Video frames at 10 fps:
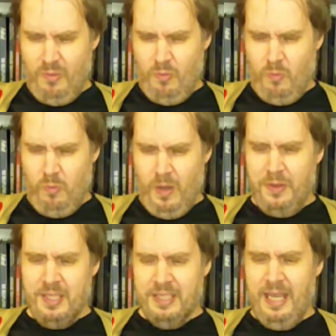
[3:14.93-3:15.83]

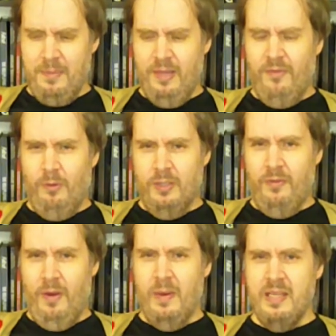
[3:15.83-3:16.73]
what this game did was
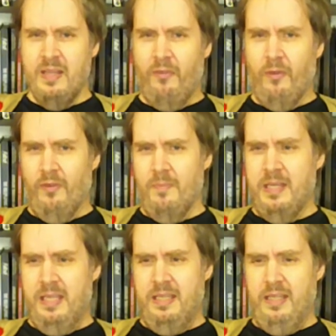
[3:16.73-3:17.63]
very different from
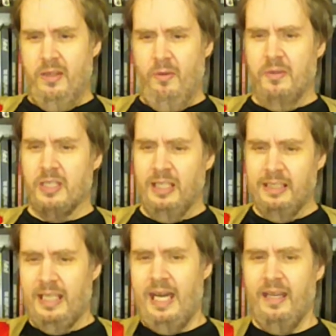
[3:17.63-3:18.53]
D&D, though. There's a
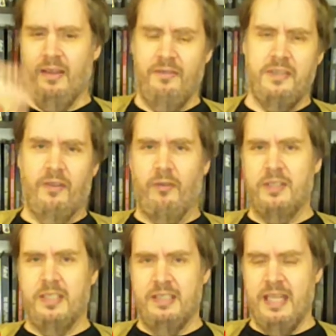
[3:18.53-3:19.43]
lot of
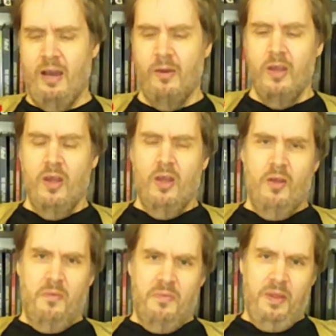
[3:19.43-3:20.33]
differences. Now,
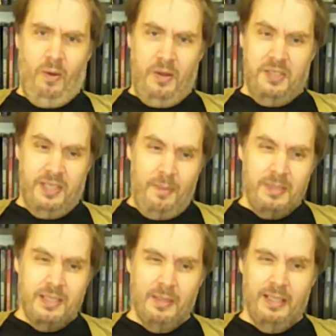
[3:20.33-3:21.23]
there are some
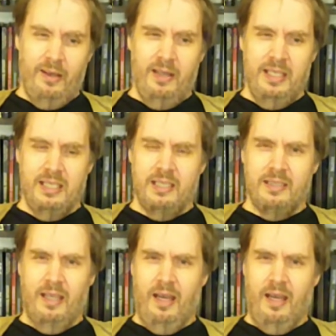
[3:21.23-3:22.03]
similarities.